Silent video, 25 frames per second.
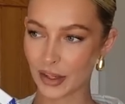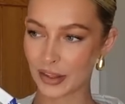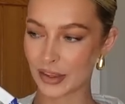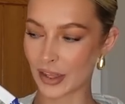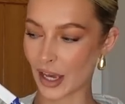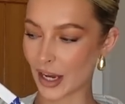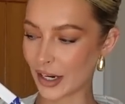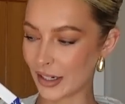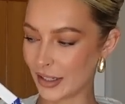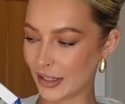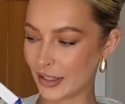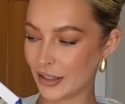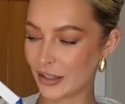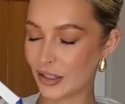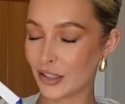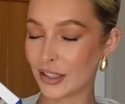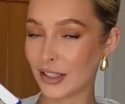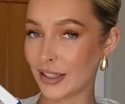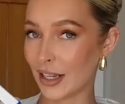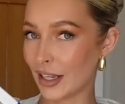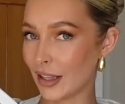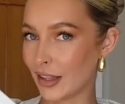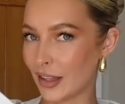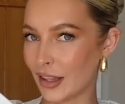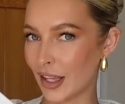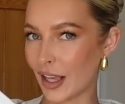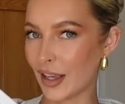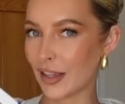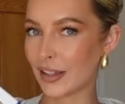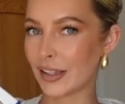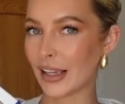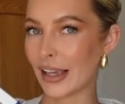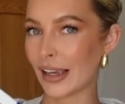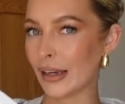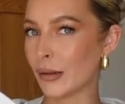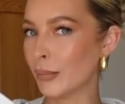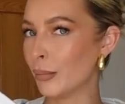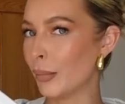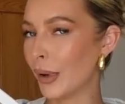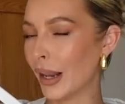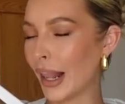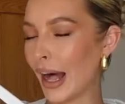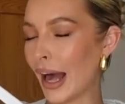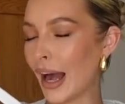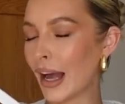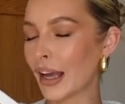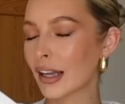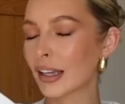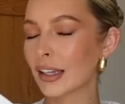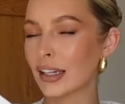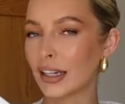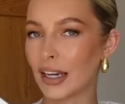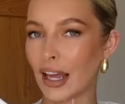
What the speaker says: they did this in black.